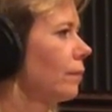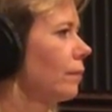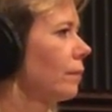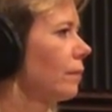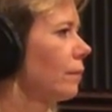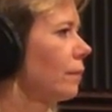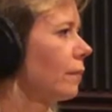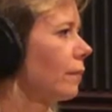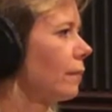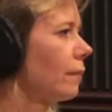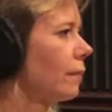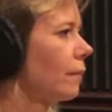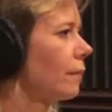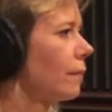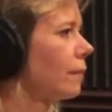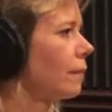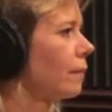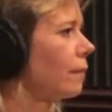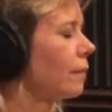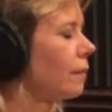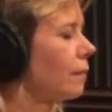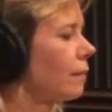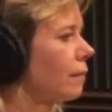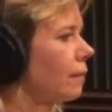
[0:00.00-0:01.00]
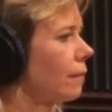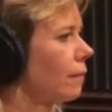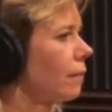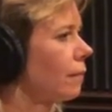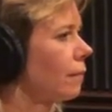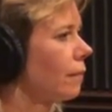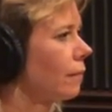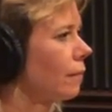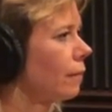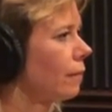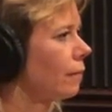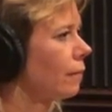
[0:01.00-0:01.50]

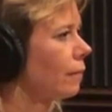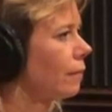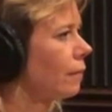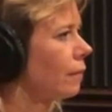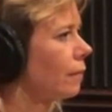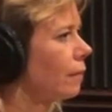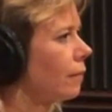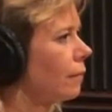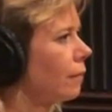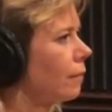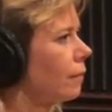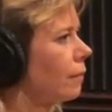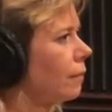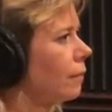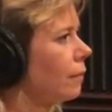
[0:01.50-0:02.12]
(silent)